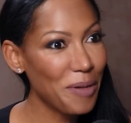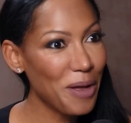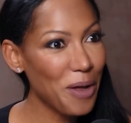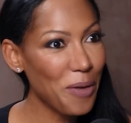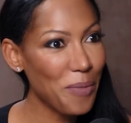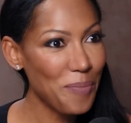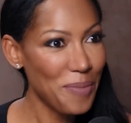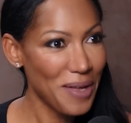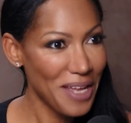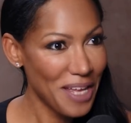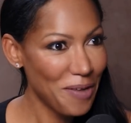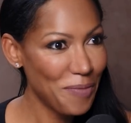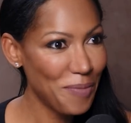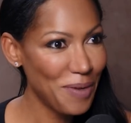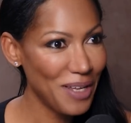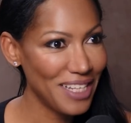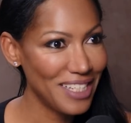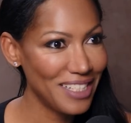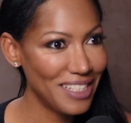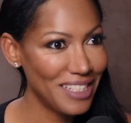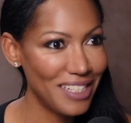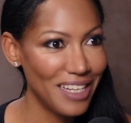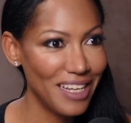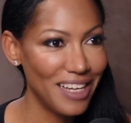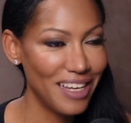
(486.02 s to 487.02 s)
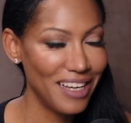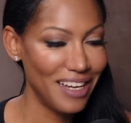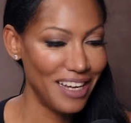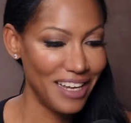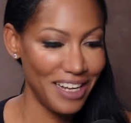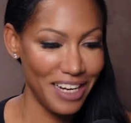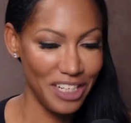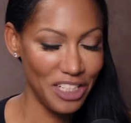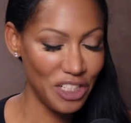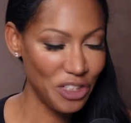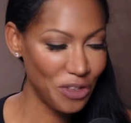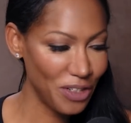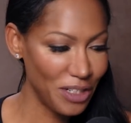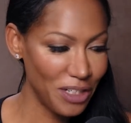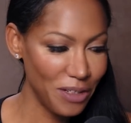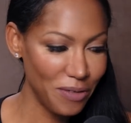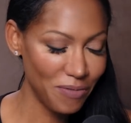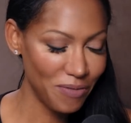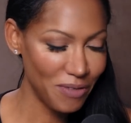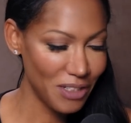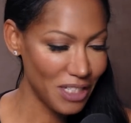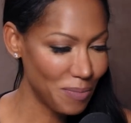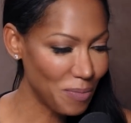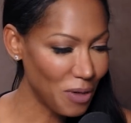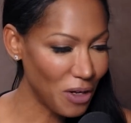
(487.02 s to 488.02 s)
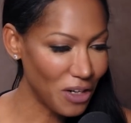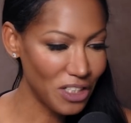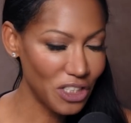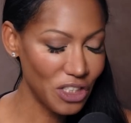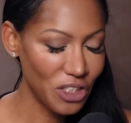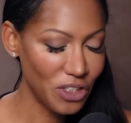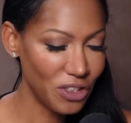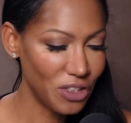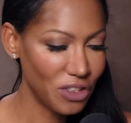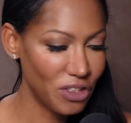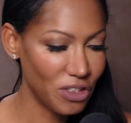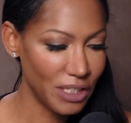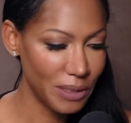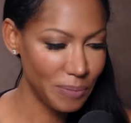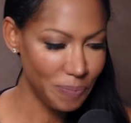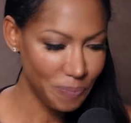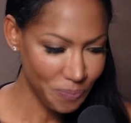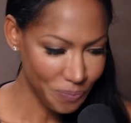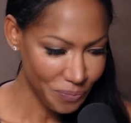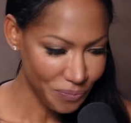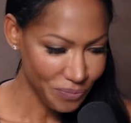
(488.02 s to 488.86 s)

about babies, and I treat small children,